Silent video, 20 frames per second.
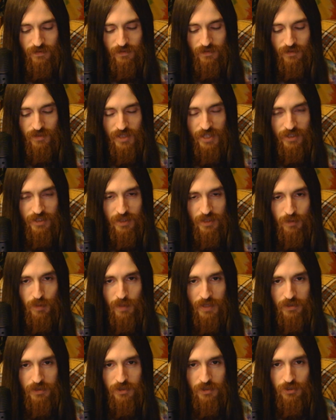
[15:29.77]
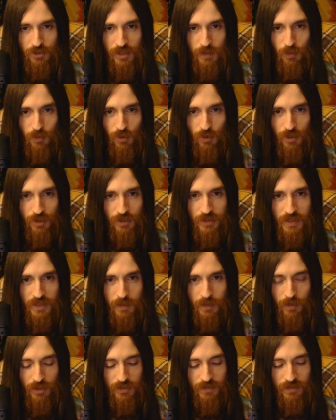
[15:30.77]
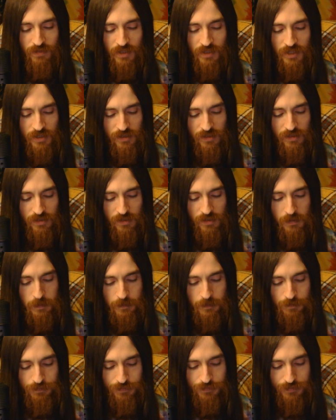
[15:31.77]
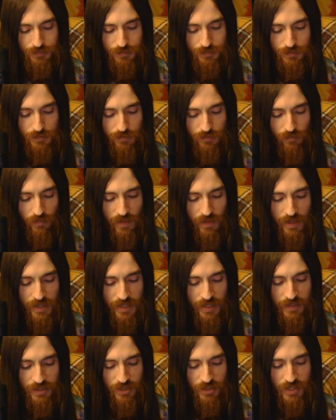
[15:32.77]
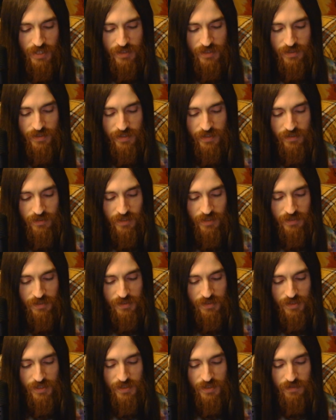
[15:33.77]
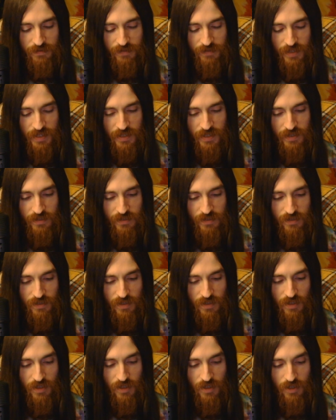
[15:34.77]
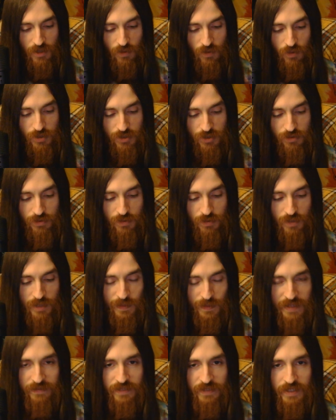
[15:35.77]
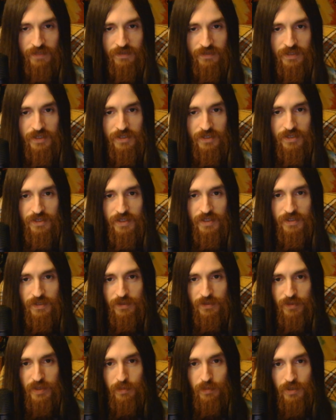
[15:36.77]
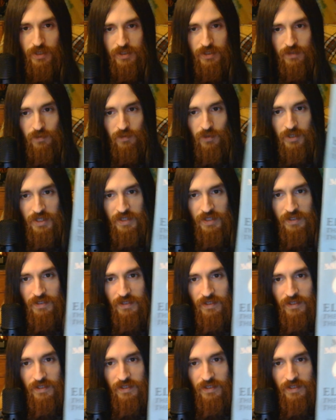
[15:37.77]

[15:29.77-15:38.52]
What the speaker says: tell him about the dream world and the multiverse. And then you get Sailor on the Seas of Fate, which was one of my favorites. It's 3 books in one.